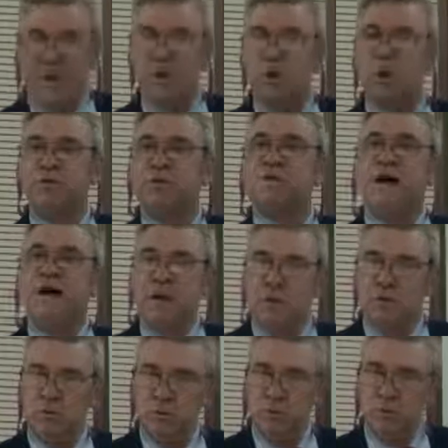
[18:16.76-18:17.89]
but not the
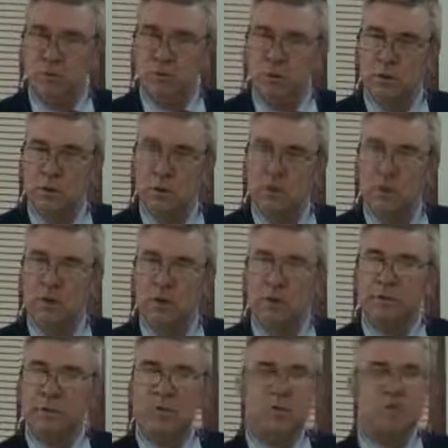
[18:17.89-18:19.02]
value.
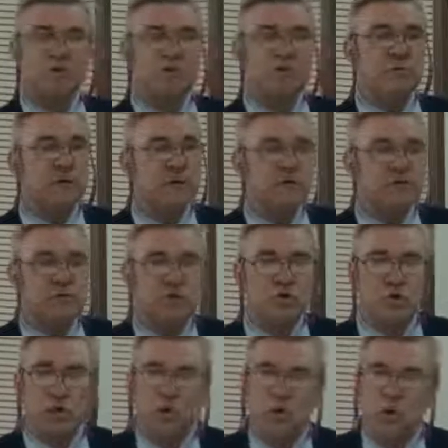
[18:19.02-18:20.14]
That was in relation
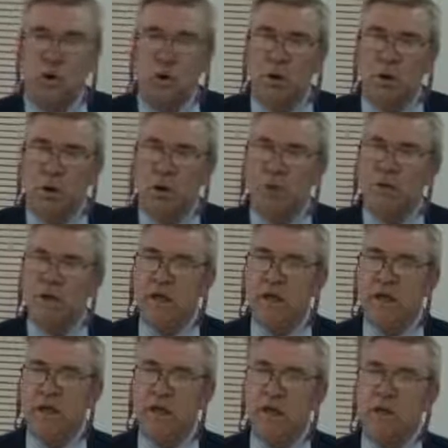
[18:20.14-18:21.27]
to
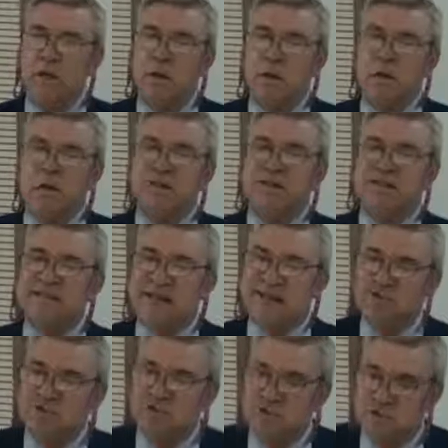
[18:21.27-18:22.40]
the
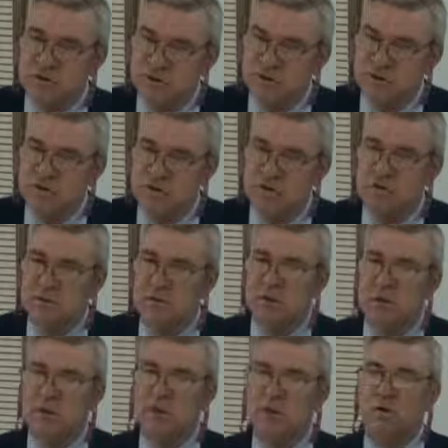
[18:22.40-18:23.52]
disastrous
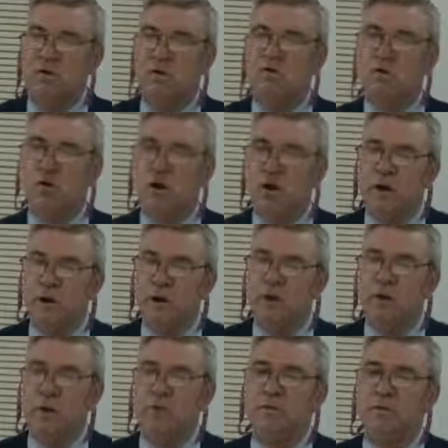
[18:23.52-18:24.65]

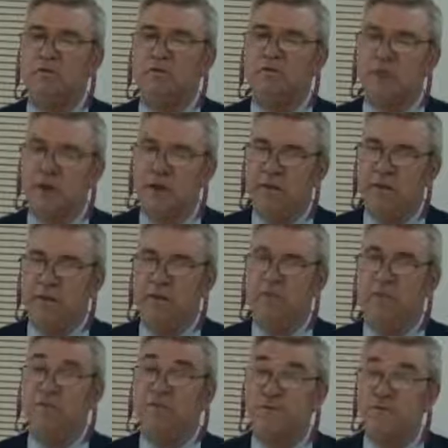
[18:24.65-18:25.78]
royal, the
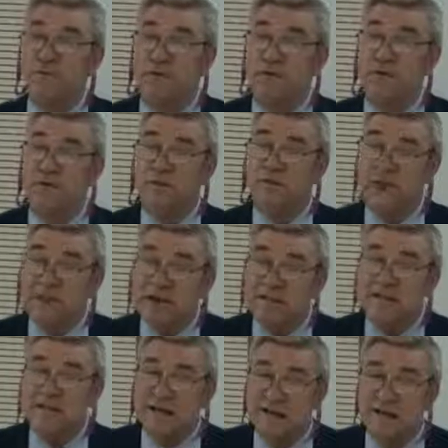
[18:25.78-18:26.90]

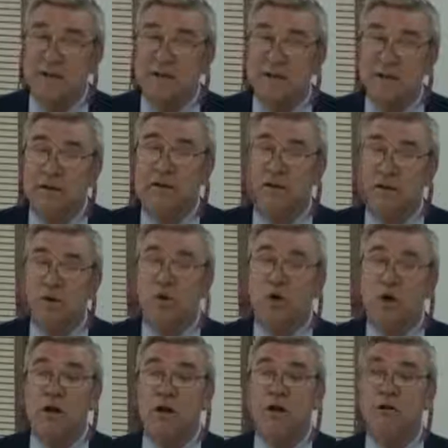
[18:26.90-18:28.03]
theatre, the
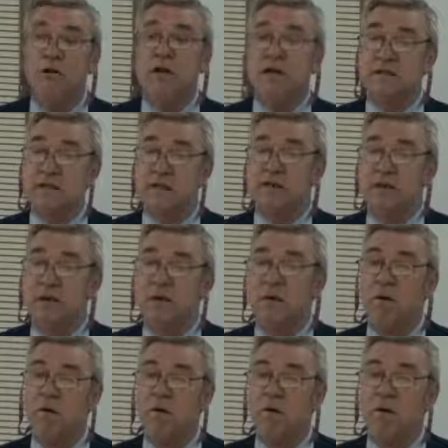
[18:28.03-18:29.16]
Royal Theatre,
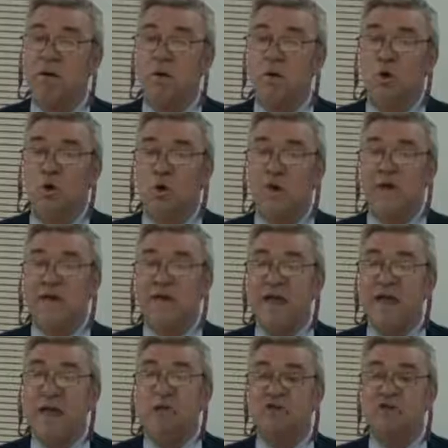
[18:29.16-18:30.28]
where
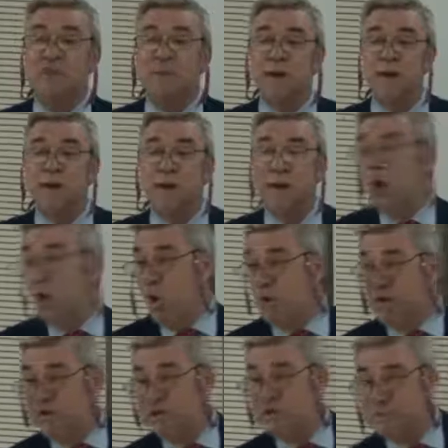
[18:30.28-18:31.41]
they were spending, or
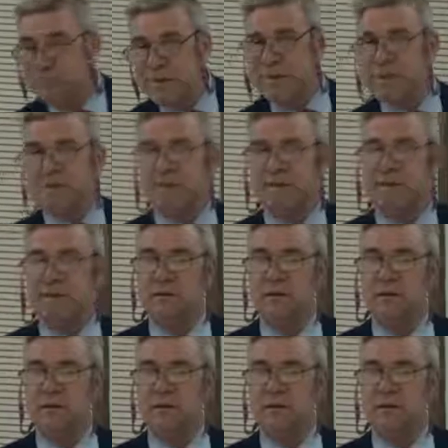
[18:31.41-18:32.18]
they spent,